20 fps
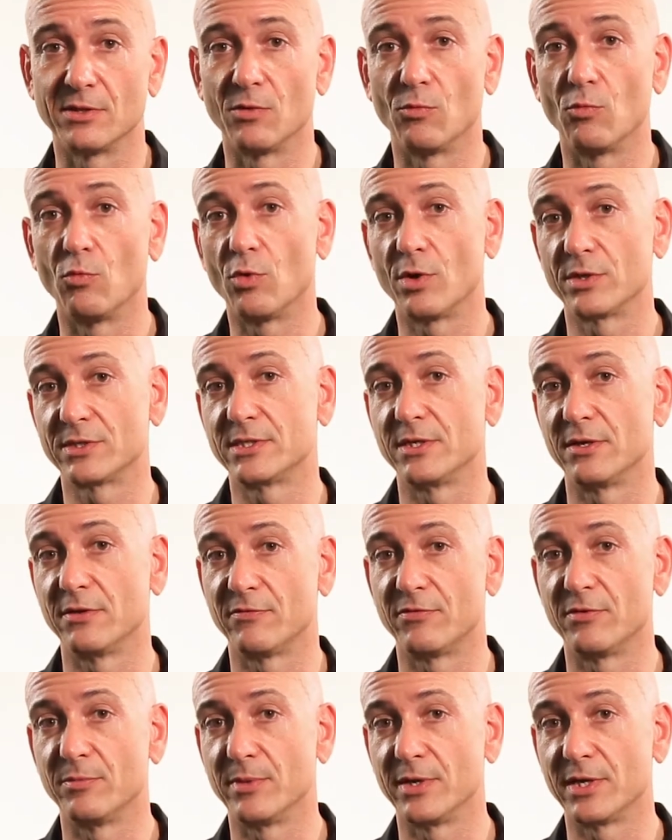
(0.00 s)
the "what's in it
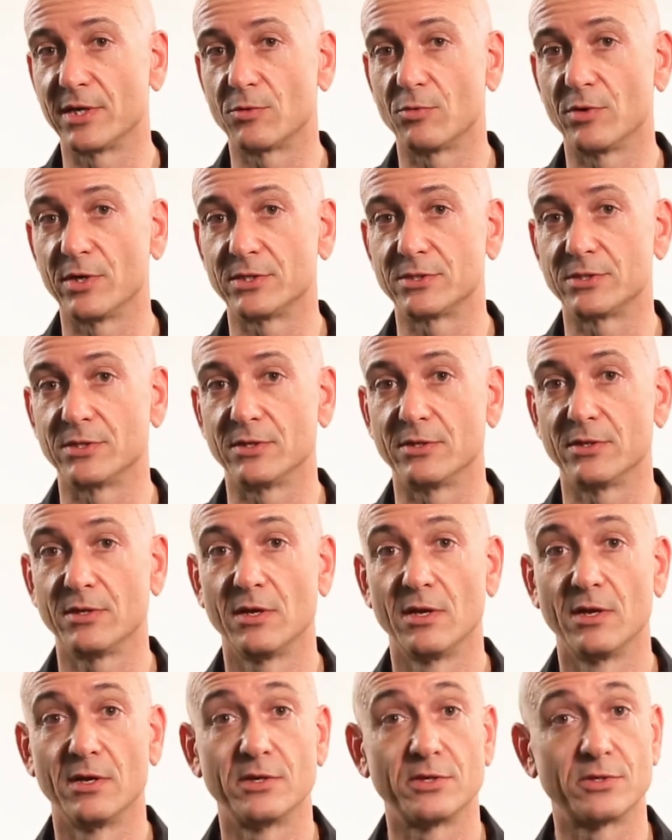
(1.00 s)
for me" question
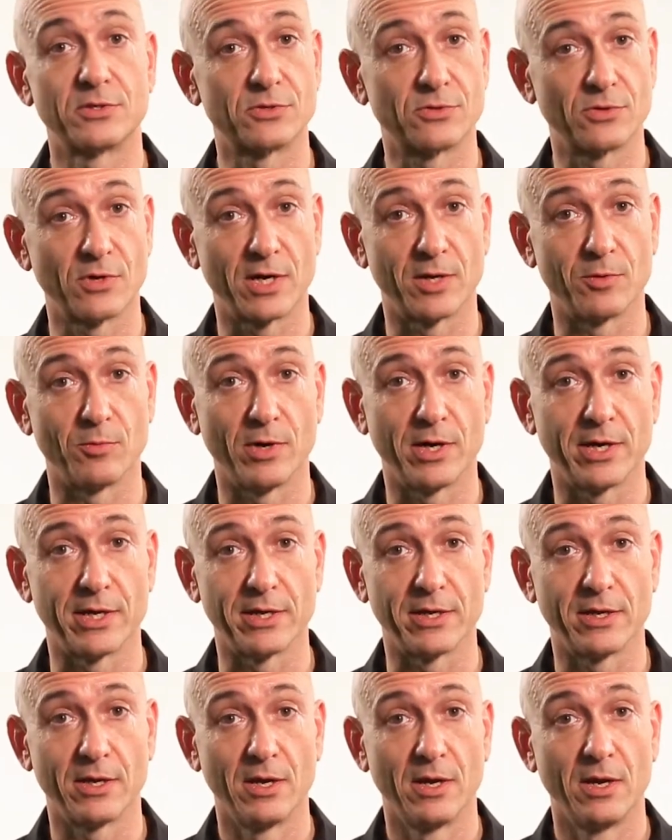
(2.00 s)
straight away.
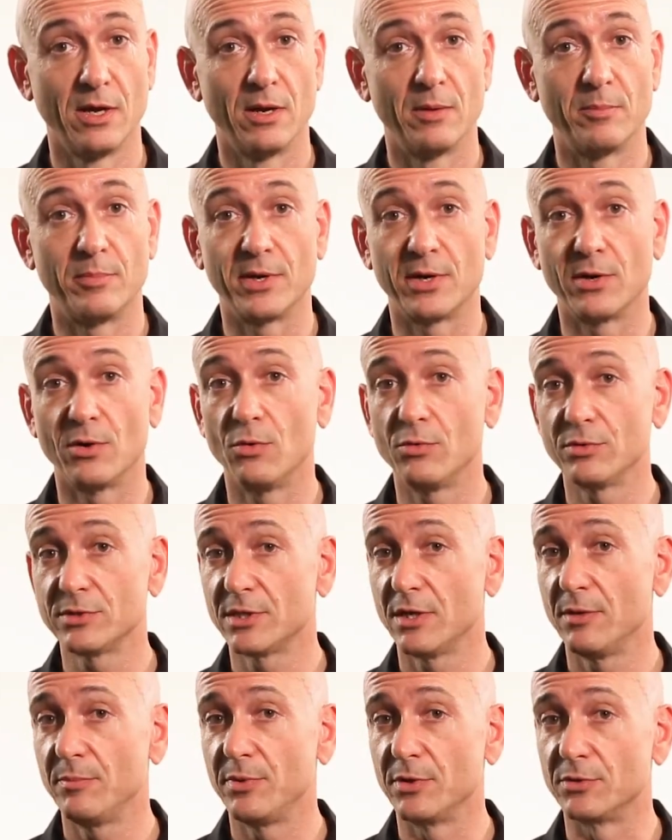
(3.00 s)
But it
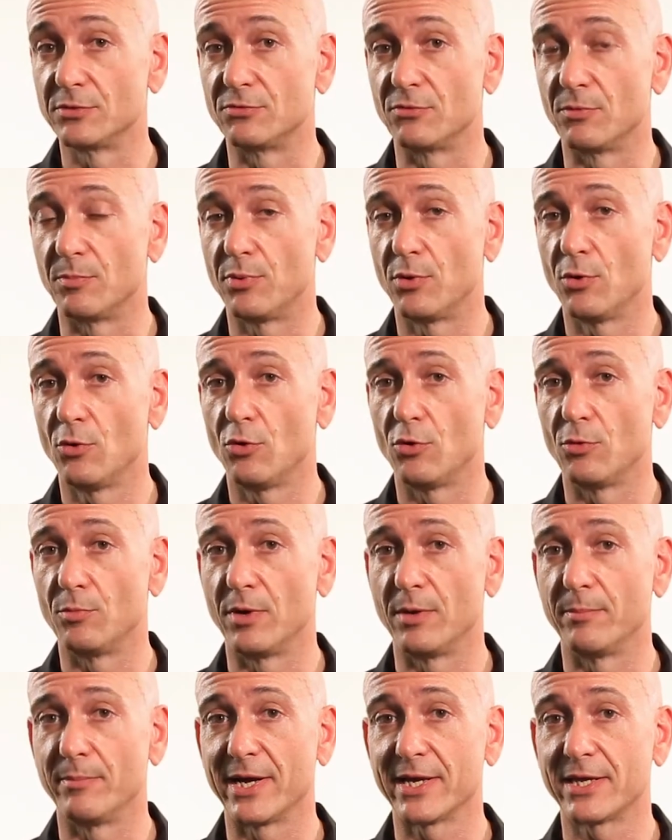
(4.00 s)
also builds rapport
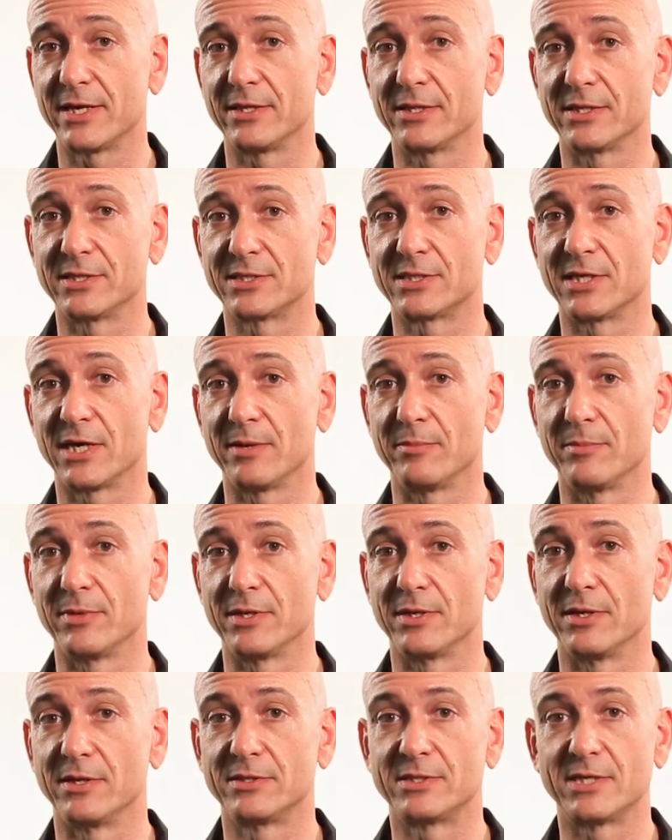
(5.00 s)
by making the
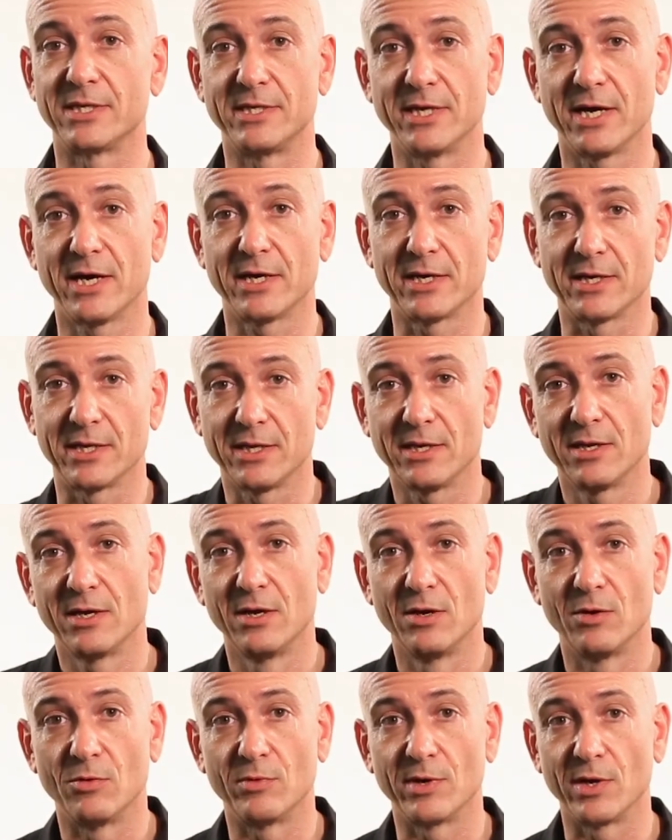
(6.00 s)
statement, today
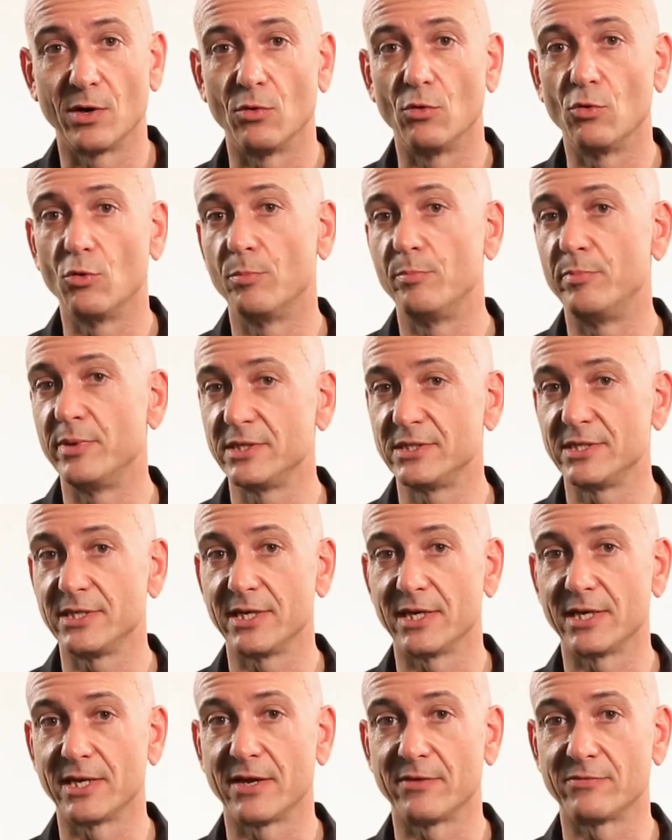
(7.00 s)
we are all busy
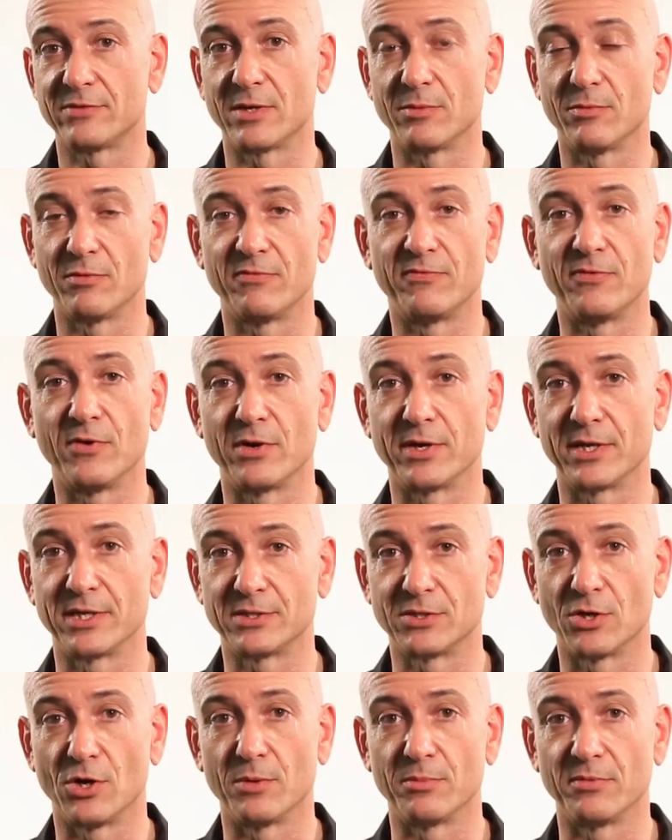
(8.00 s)
and have trouble finding
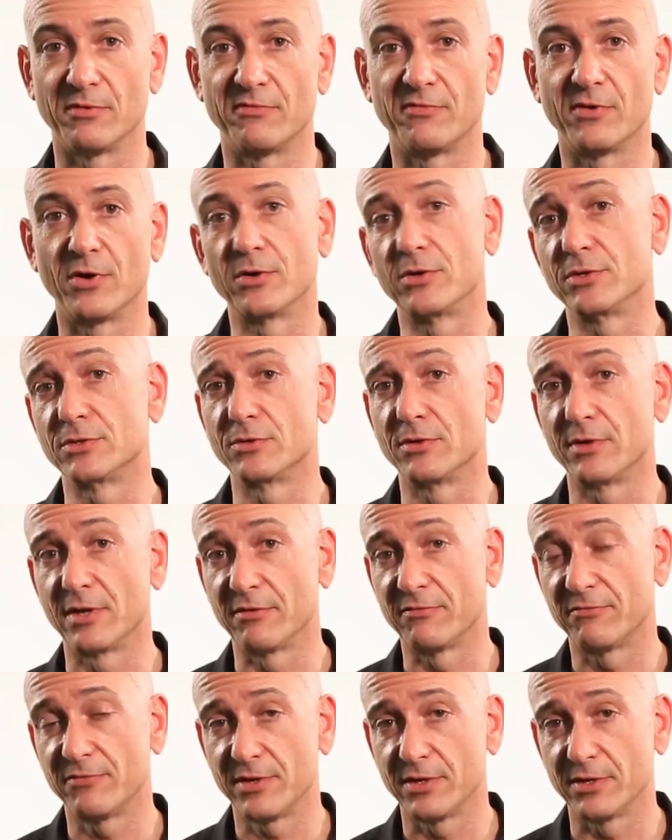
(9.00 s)
time to focus on our
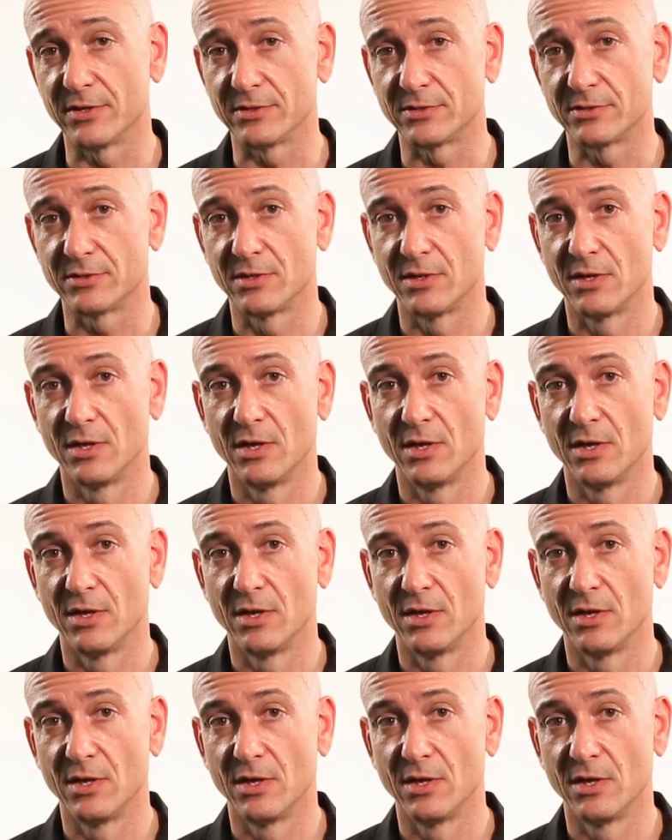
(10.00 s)
fitness.